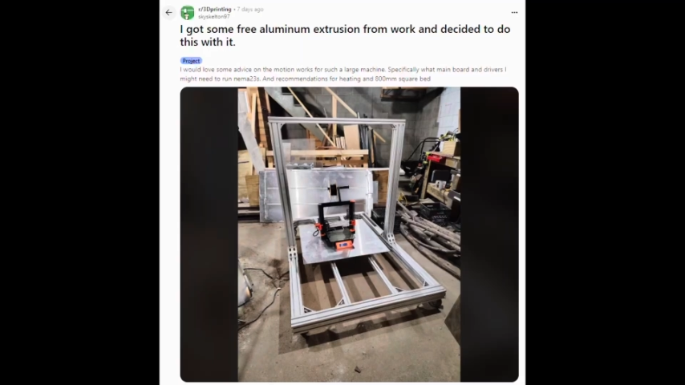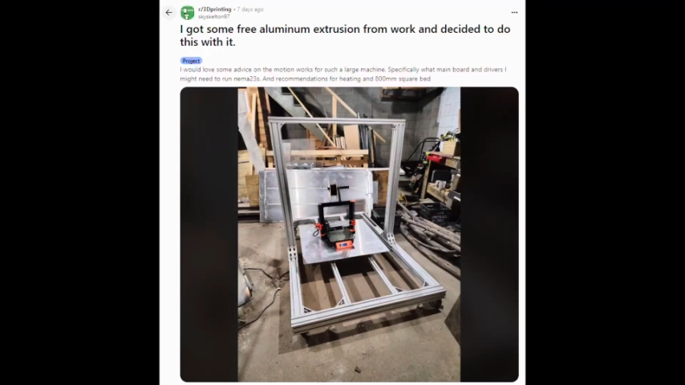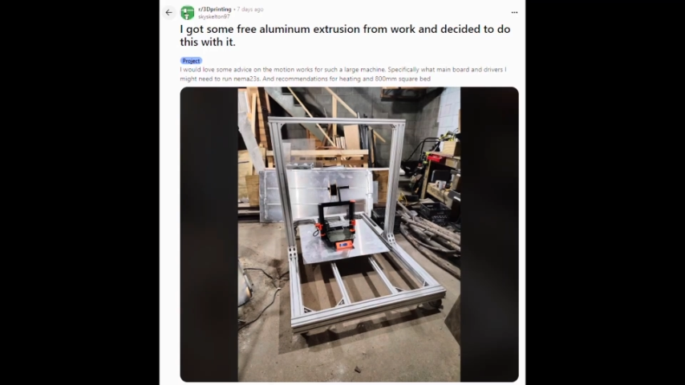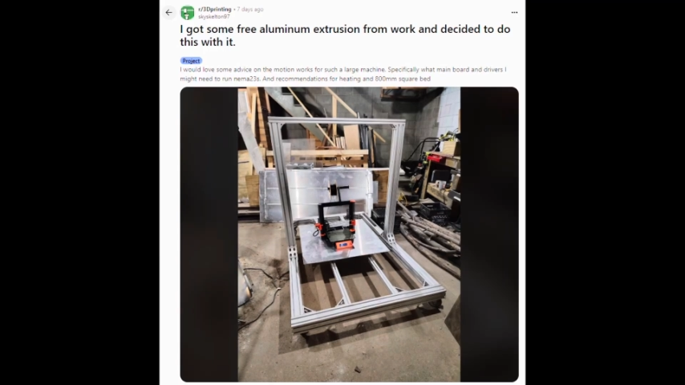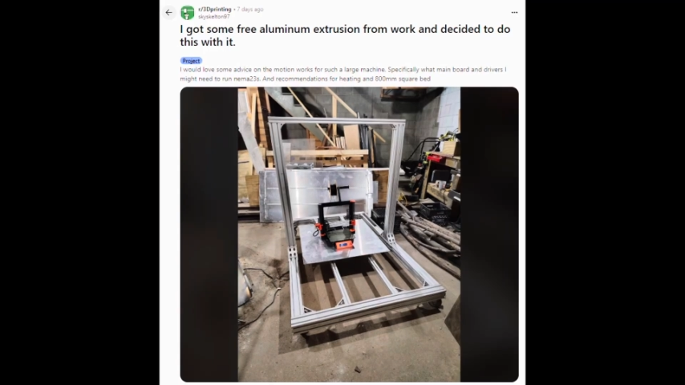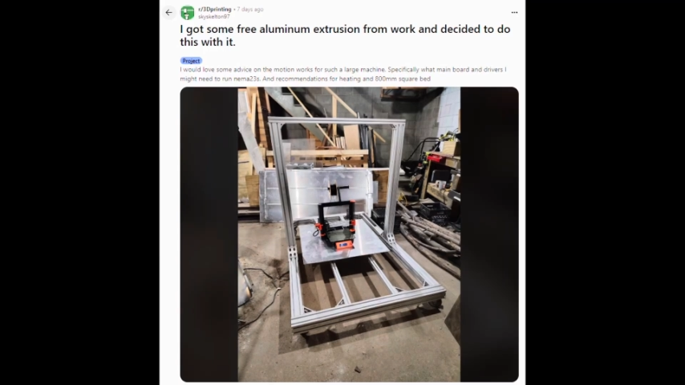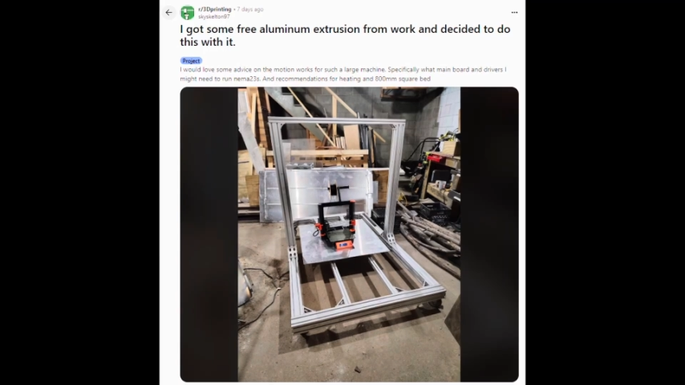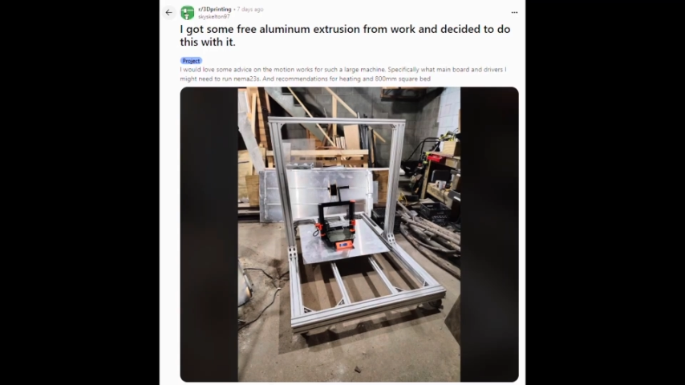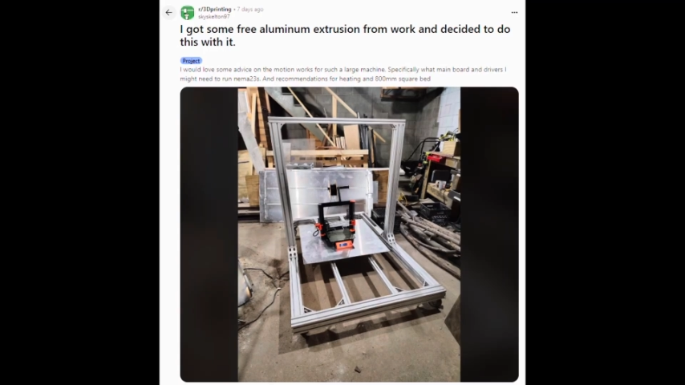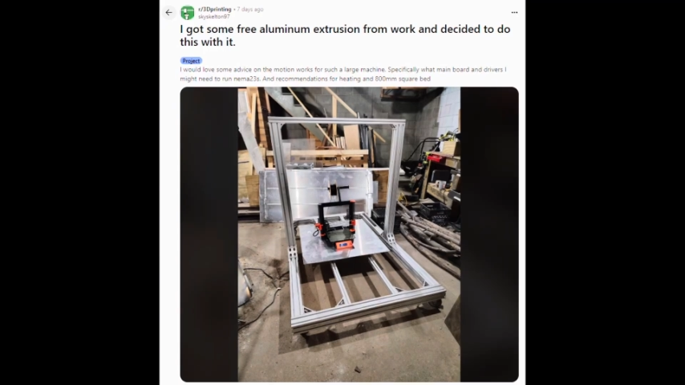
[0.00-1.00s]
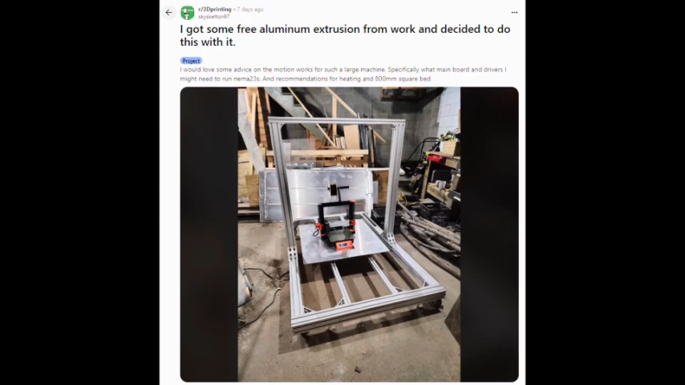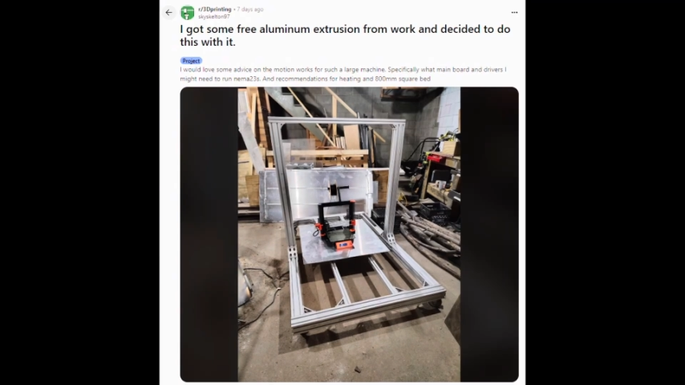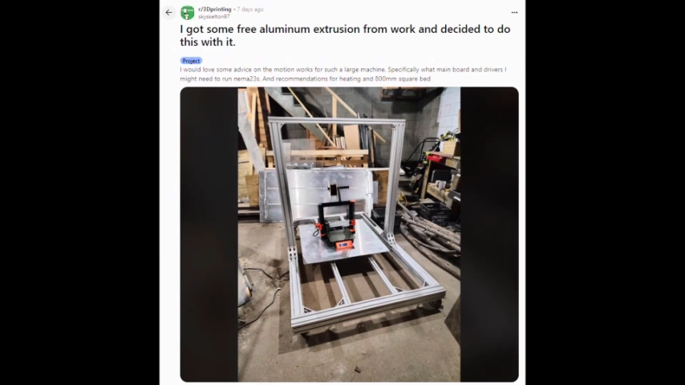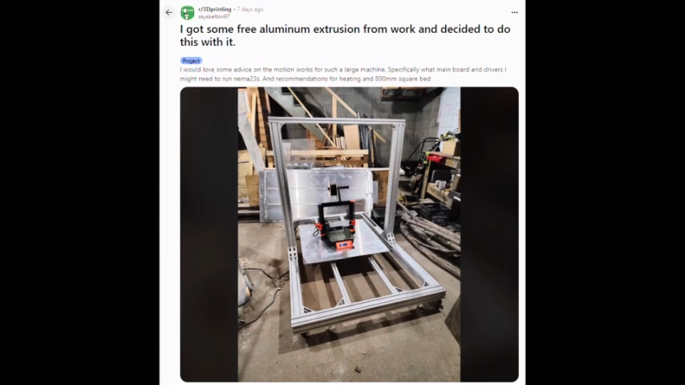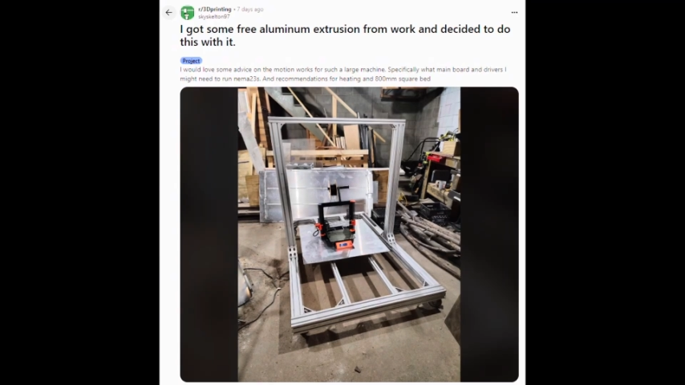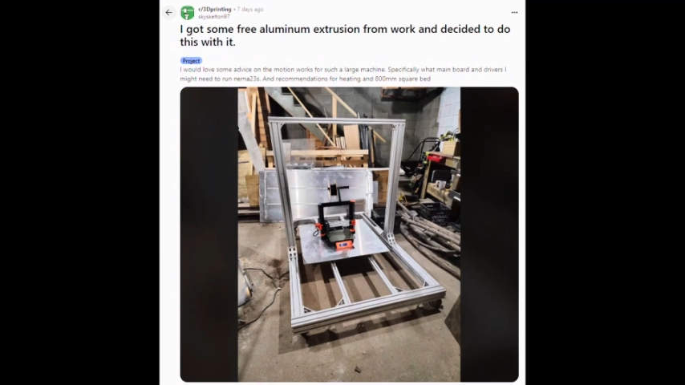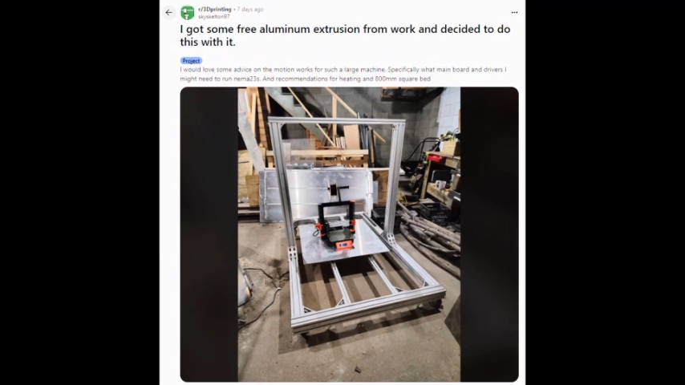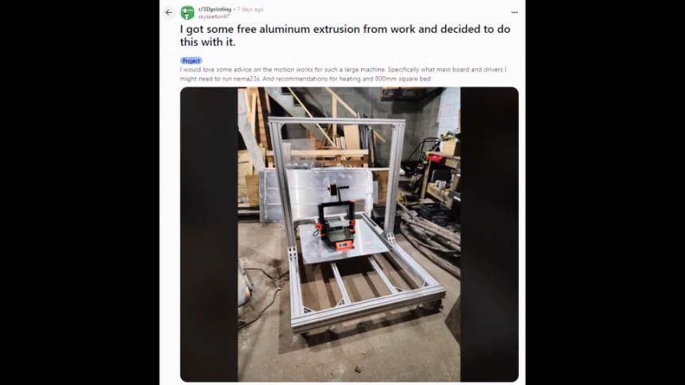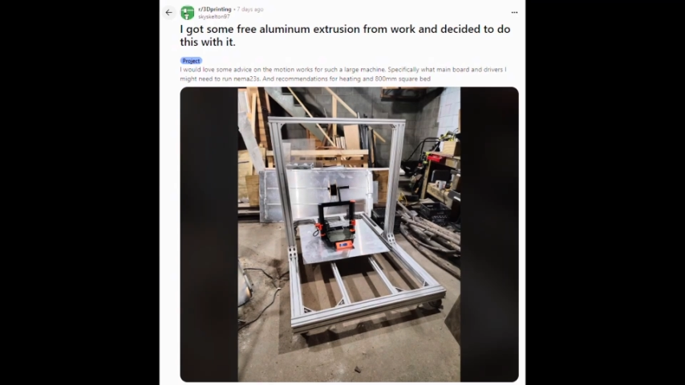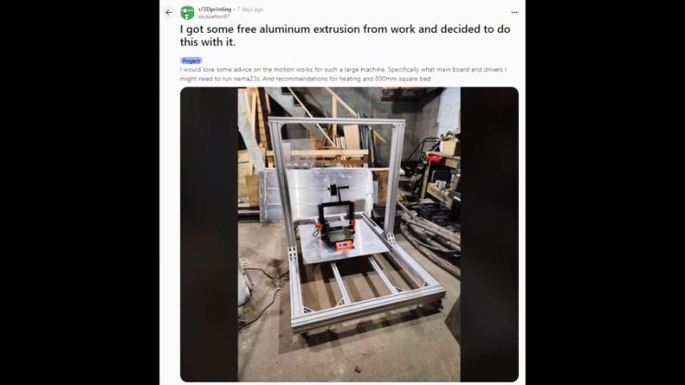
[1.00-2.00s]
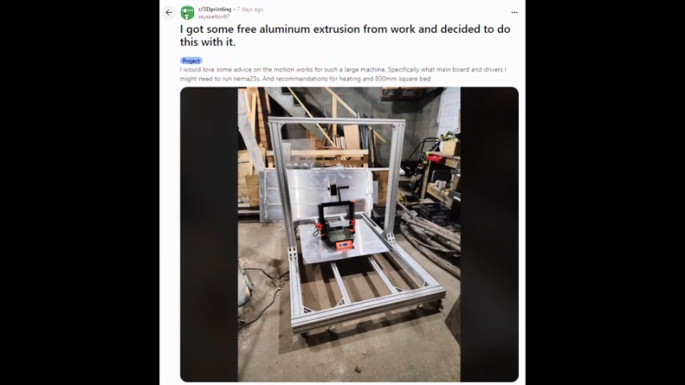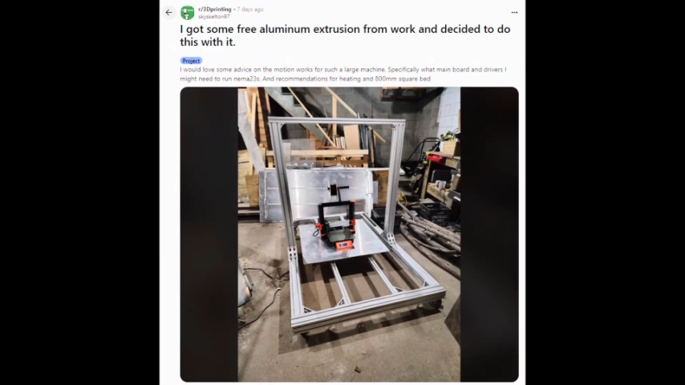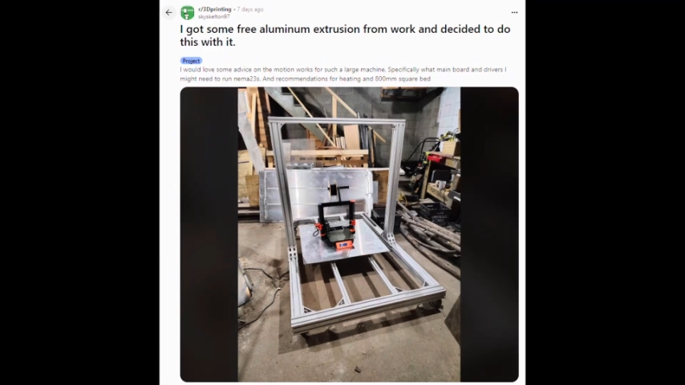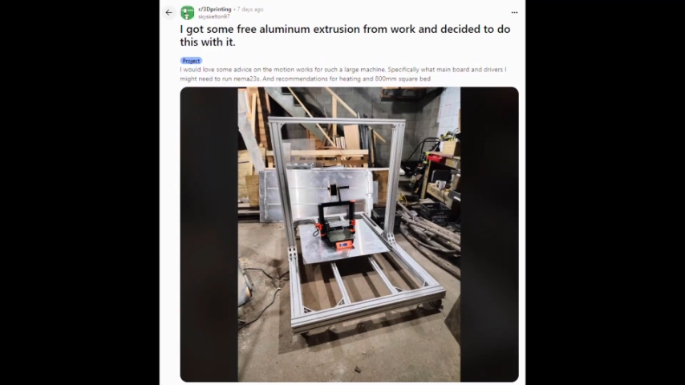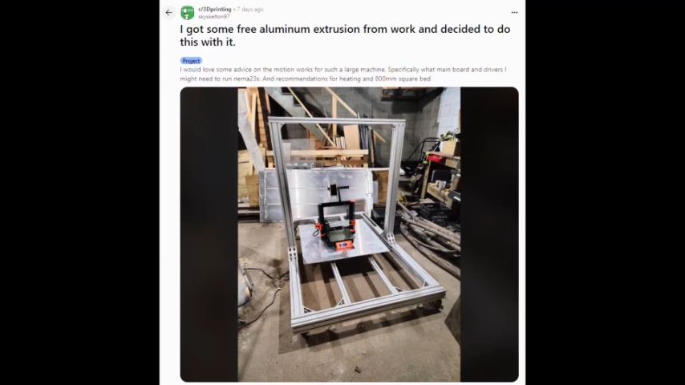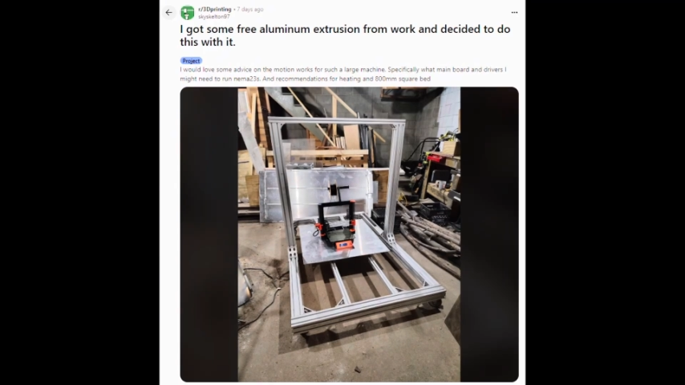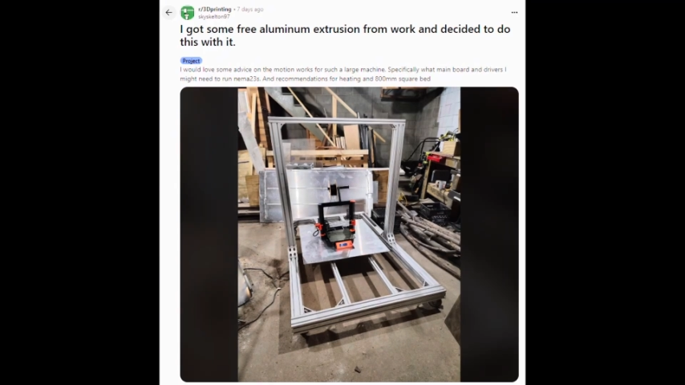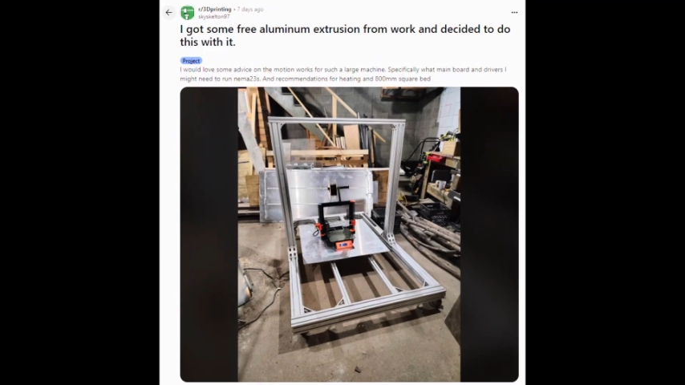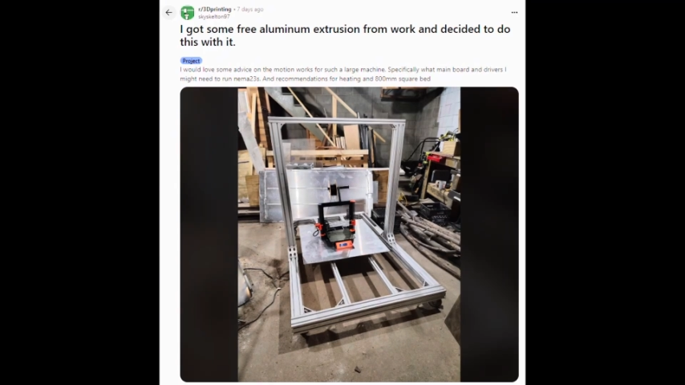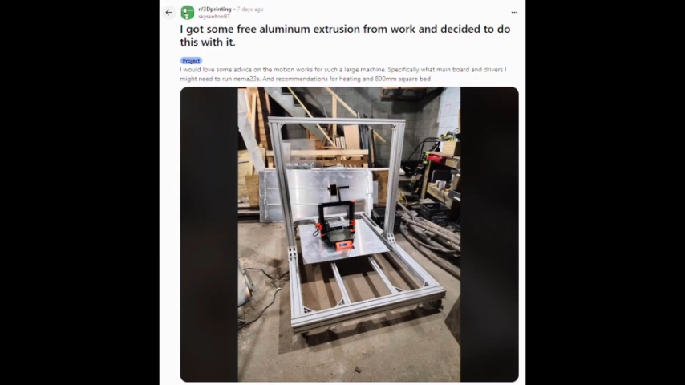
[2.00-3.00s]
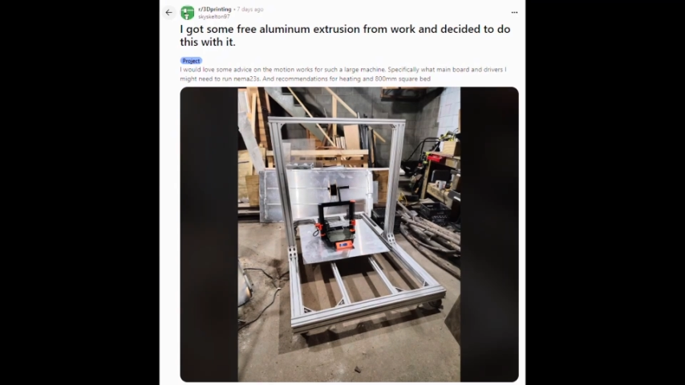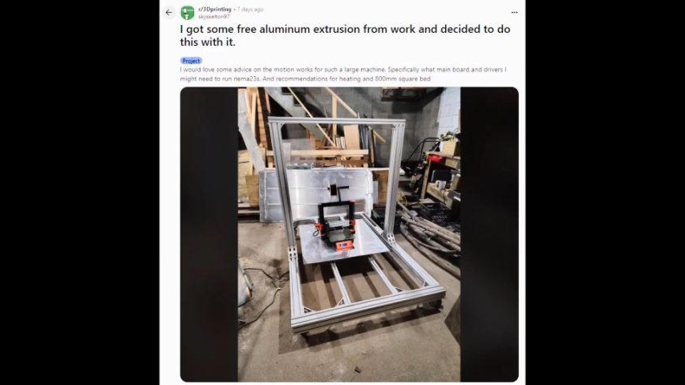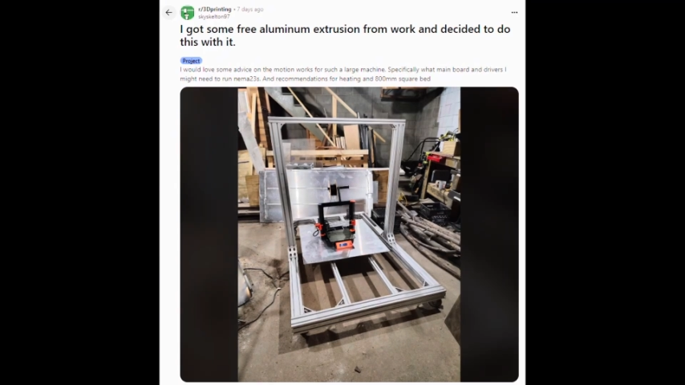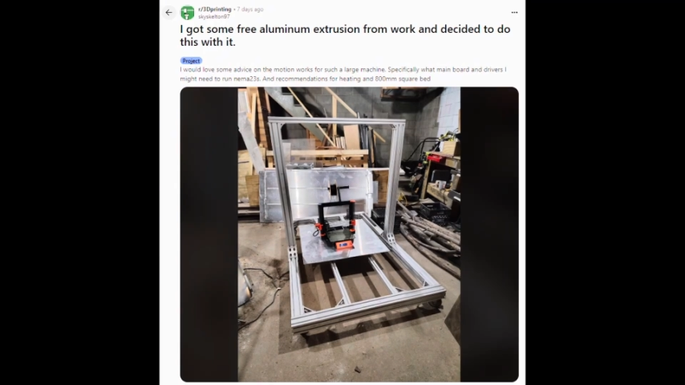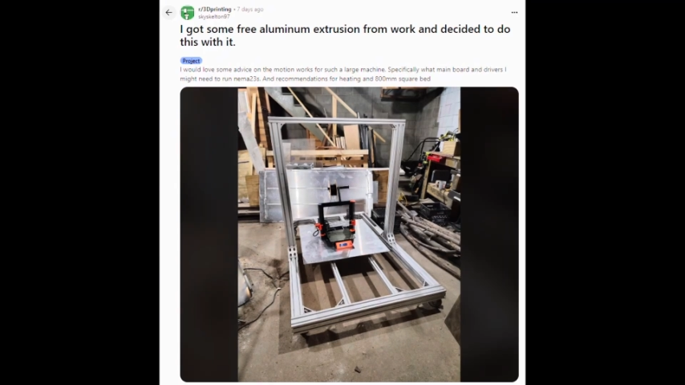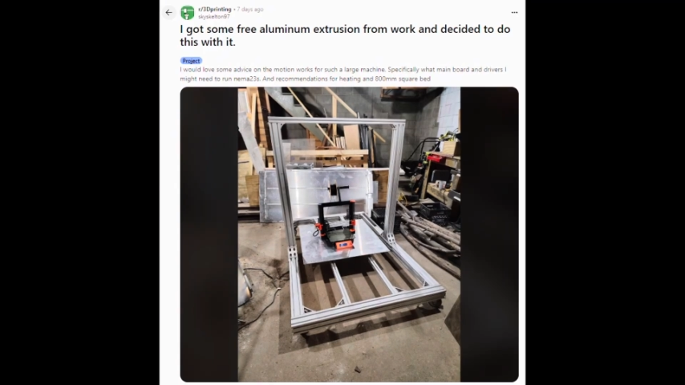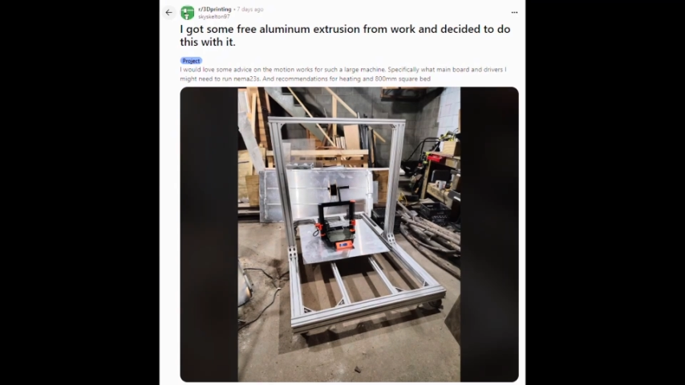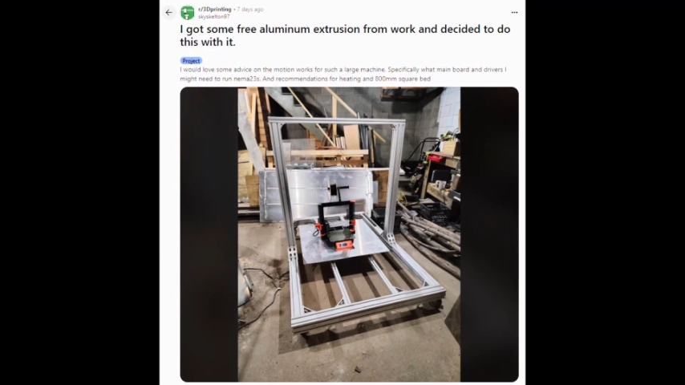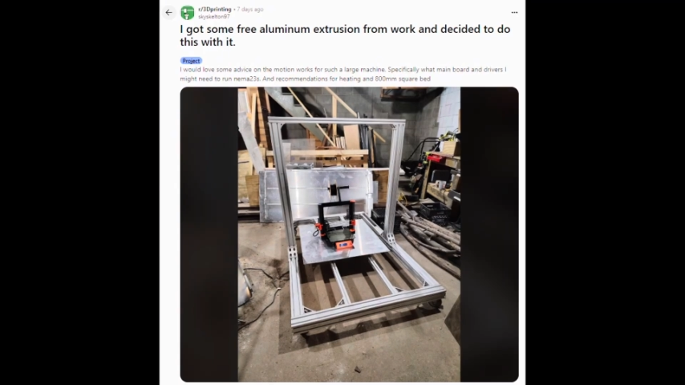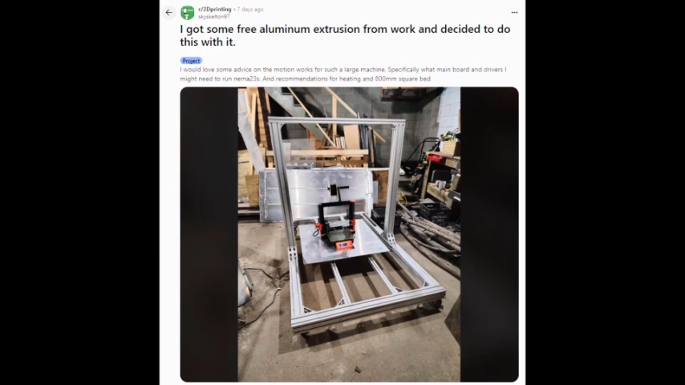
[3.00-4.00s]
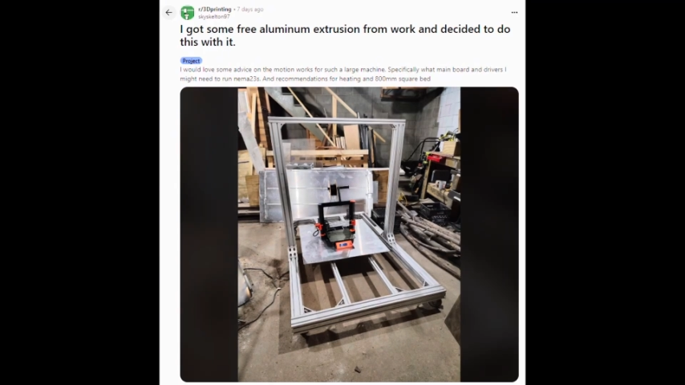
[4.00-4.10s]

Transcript: [unreadable: no face in view]